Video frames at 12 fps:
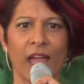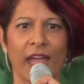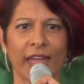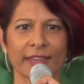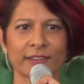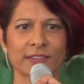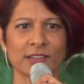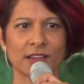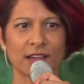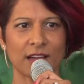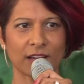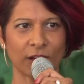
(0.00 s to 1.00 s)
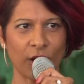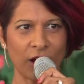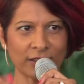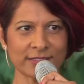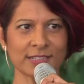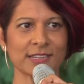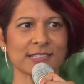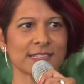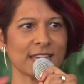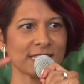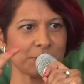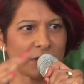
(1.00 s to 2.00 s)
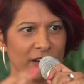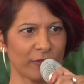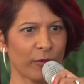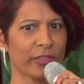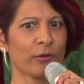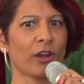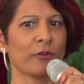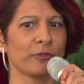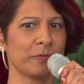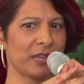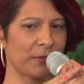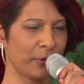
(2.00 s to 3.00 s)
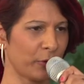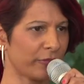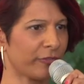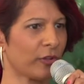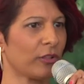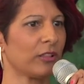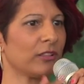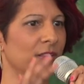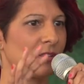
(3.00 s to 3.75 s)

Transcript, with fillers: and constant assessment of whether I was being beautiful,